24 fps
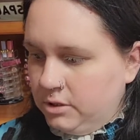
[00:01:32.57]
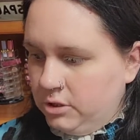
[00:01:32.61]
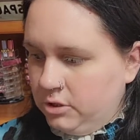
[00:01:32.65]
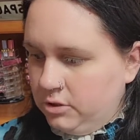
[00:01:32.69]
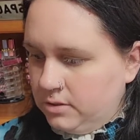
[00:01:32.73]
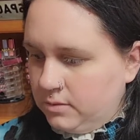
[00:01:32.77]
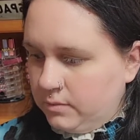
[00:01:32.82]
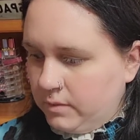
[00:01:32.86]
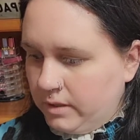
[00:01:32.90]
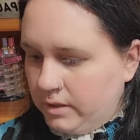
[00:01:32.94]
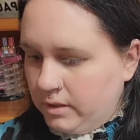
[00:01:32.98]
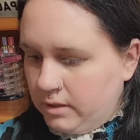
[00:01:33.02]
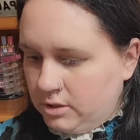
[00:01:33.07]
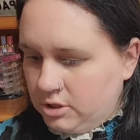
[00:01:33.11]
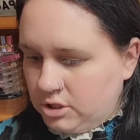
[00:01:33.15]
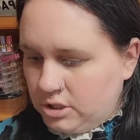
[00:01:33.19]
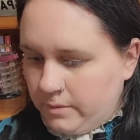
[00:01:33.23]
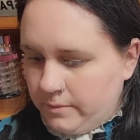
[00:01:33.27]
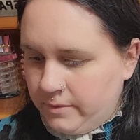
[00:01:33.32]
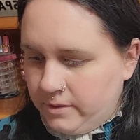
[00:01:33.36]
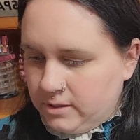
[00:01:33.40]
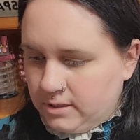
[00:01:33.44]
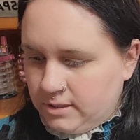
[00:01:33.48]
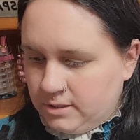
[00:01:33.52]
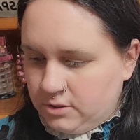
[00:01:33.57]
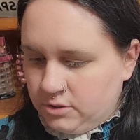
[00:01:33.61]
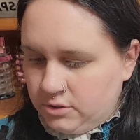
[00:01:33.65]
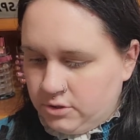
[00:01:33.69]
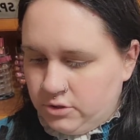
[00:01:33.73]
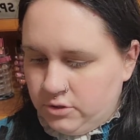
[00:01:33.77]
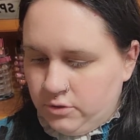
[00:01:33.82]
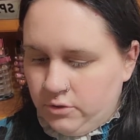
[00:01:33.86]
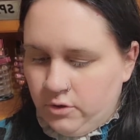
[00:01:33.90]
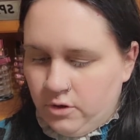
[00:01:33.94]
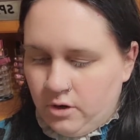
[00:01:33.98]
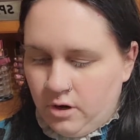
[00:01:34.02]
use one of the shimmers because
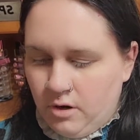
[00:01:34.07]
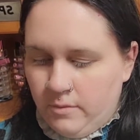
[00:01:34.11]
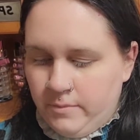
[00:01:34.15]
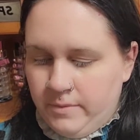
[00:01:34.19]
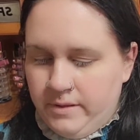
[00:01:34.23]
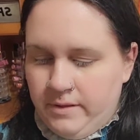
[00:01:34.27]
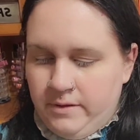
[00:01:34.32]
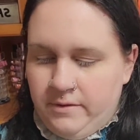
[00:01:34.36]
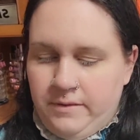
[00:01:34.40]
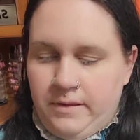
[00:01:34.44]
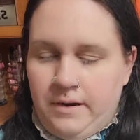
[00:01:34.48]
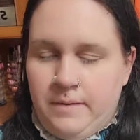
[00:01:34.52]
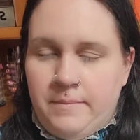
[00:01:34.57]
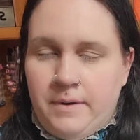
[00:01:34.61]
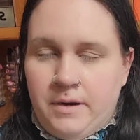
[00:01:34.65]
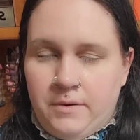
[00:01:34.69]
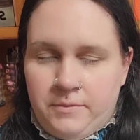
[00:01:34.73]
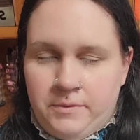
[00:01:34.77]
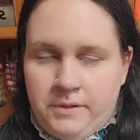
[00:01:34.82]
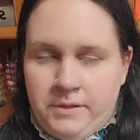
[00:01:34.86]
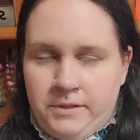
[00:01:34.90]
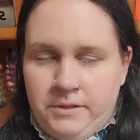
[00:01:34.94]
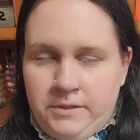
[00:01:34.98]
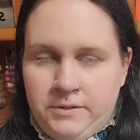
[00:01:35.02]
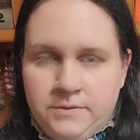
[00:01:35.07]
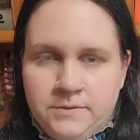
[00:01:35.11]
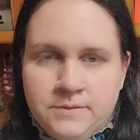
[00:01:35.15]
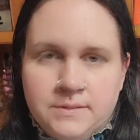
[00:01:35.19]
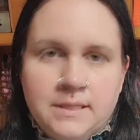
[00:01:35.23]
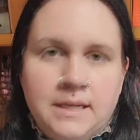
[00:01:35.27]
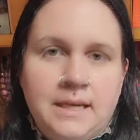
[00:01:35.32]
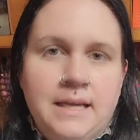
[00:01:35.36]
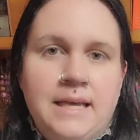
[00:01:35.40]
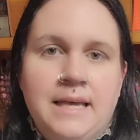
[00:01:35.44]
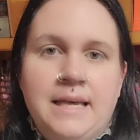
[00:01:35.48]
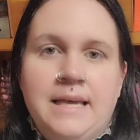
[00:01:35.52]
there's a duochrome in there that I might want to use.